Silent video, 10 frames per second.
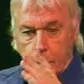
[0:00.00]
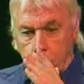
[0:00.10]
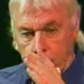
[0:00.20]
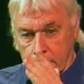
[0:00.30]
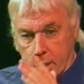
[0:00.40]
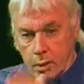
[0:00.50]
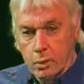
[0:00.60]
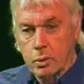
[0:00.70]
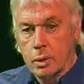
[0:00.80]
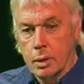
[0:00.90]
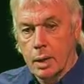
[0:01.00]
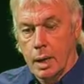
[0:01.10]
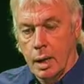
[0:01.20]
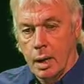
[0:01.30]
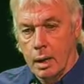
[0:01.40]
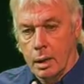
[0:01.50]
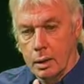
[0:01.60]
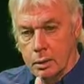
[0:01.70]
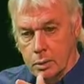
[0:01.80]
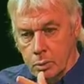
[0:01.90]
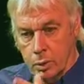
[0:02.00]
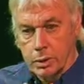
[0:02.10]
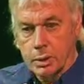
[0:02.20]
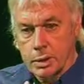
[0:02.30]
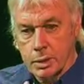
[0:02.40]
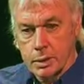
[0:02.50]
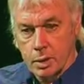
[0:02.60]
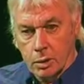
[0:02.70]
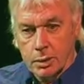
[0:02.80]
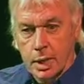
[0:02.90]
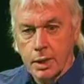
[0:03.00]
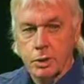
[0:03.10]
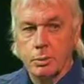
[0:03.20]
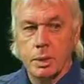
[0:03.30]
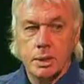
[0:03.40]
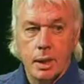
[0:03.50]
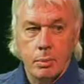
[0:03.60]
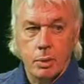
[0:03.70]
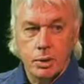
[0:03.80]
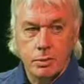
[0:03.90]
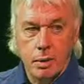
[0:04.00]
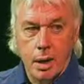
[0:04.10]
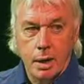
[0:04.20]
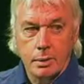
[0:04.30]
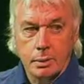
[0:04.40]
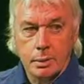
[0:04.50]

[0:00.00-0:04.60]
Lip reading: we know you wanted us to contact you, but the time wasn't right.